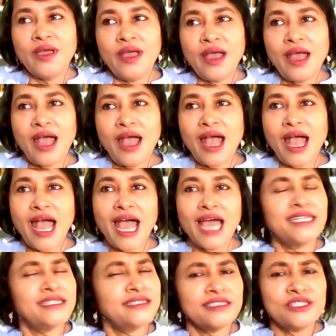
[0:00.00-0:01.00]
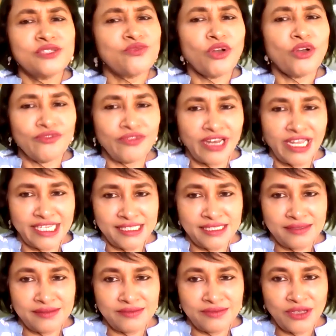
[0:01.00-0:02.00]
And it's full of
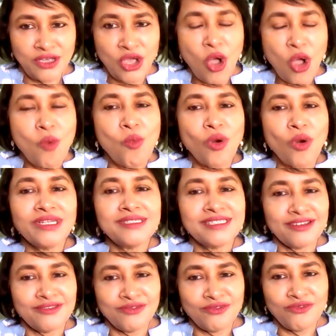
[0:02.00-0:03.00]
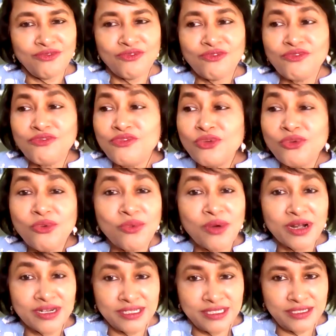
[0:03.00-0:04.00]
lies. What is a few
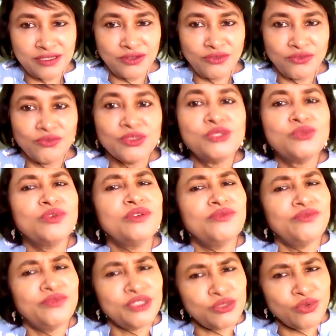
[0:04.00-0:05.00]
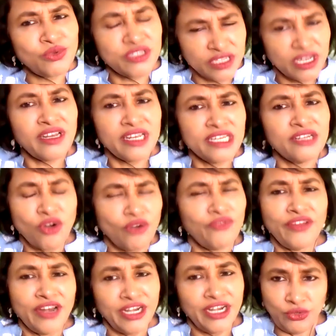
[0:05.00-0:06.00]
words which would really
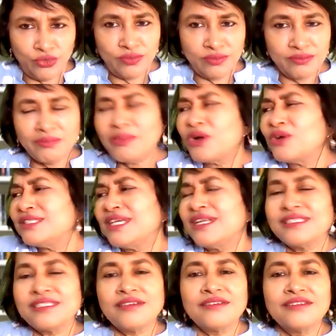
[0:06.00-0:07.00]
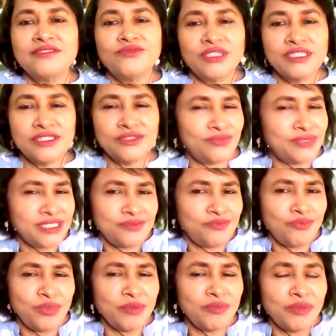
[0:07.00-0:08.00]
offend you? Because there are certain words which
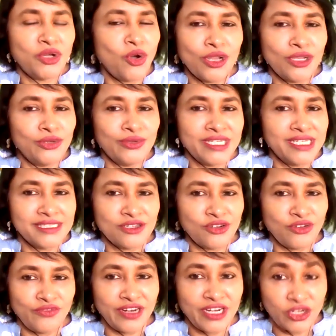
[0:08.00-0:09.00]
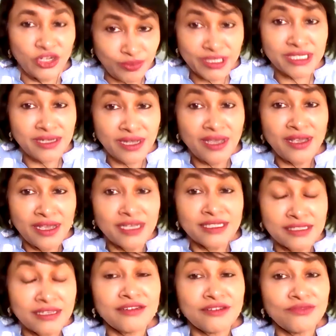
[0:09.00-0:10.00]
people call you, it doesn't offend you. But
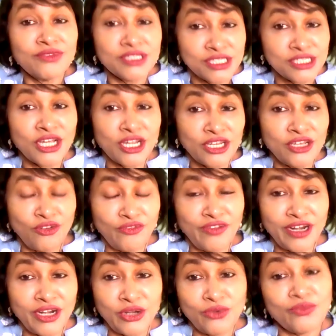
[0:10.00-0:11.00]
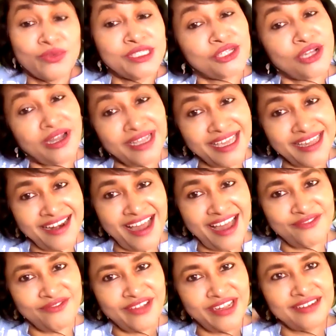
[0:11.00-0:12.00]
certain words really offend you, which again,
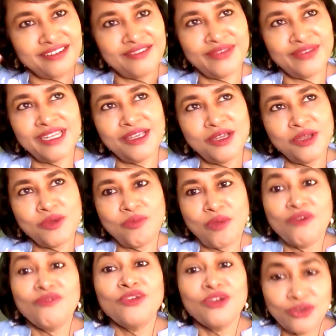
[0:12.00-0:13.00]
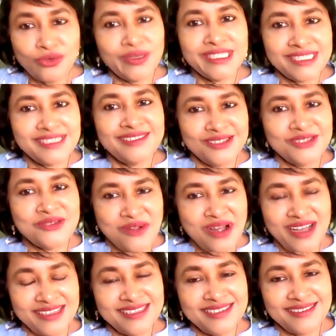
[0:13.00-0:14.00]
I find a very powerful question to ask.